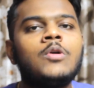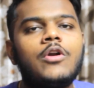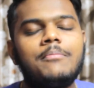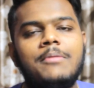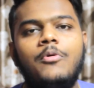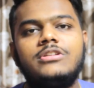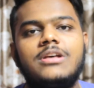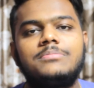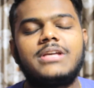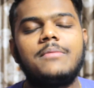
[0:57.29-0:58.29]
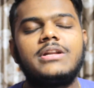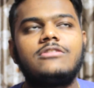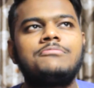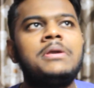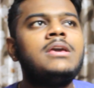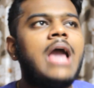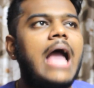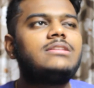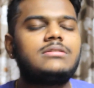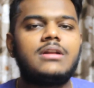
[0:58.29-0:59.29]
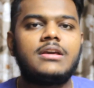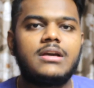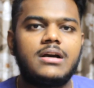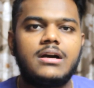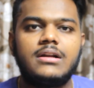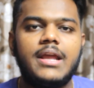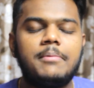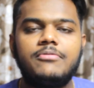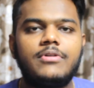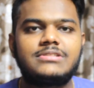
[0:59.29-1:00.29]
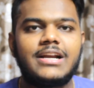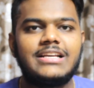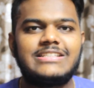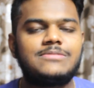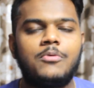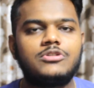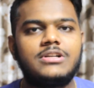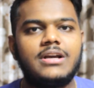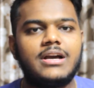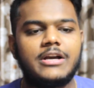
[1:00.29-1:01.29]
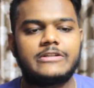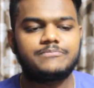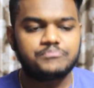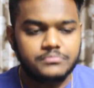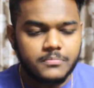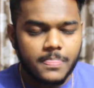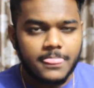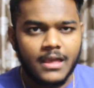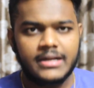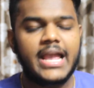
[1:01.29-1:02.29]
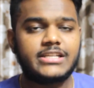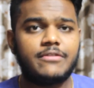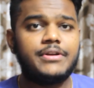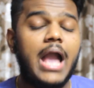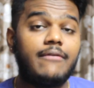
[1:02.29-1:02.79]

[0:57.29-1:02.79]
one of my Polish subscribers requested me, I just like uh, day before yesterday I just posted a um, reaction video.